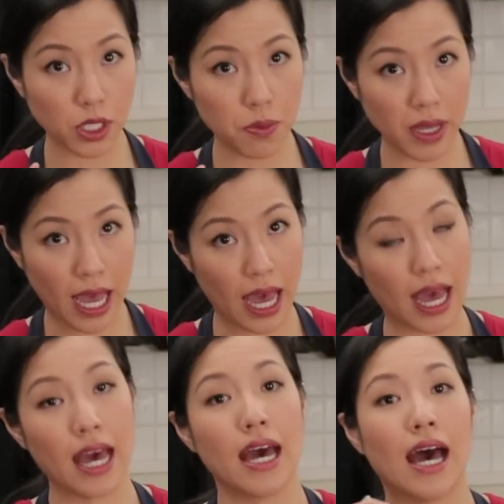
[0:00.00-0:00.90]
tom
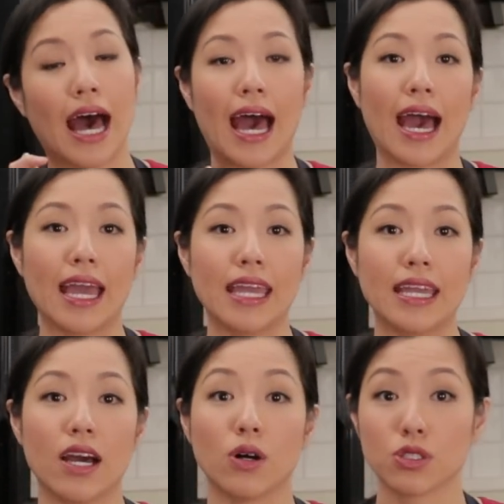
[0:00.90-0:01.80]
kha,
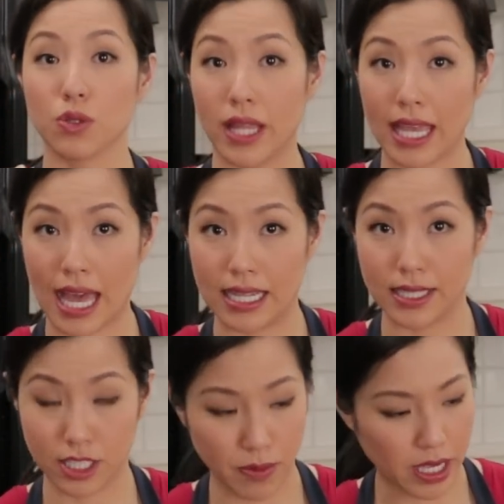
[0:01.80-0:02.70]
I also like
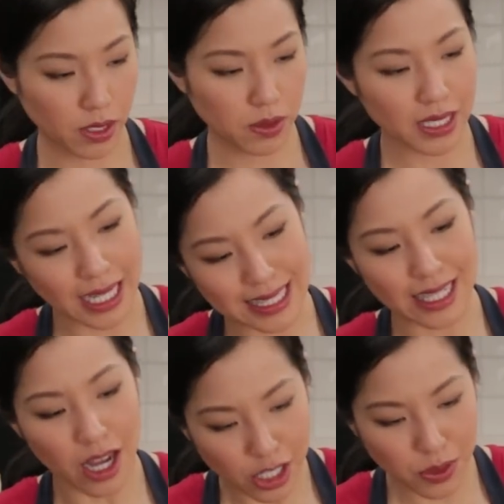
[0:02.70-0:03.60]
adding tomatoes. And I say
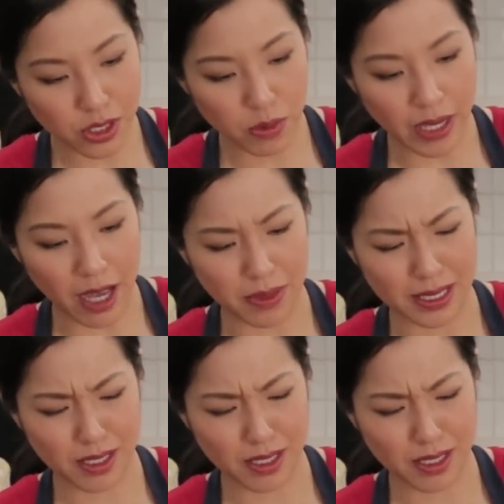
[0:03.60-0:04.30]
not doing tom kha because